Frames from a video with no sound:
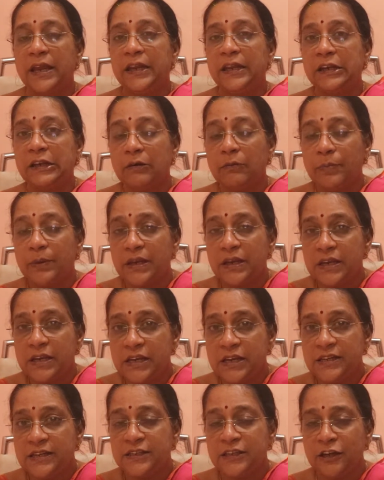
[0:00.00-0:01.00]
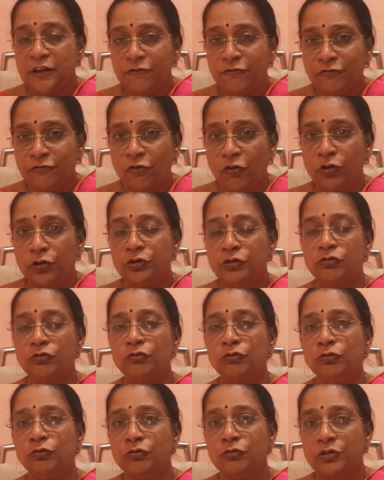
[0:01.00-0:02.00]
it will be easy for
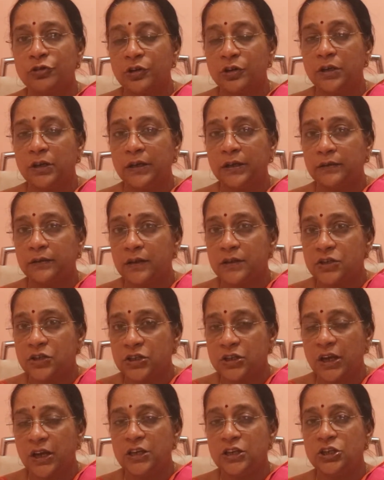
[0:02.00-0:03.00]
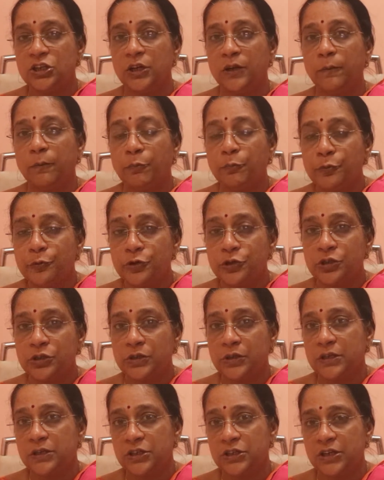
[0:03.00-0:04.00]
you to trigger the change and
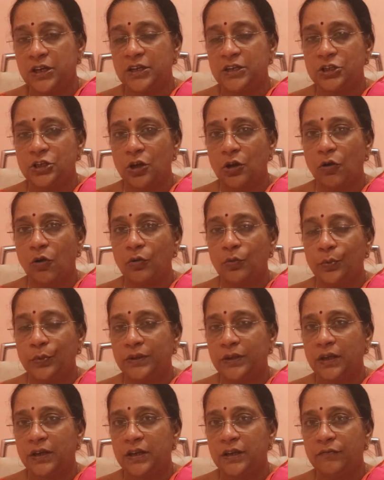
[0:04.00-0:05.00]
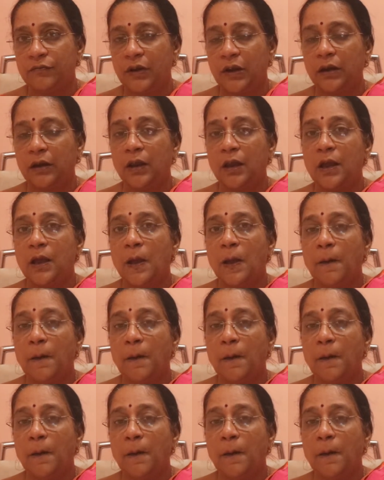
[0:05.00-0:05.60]
push the change along with the event,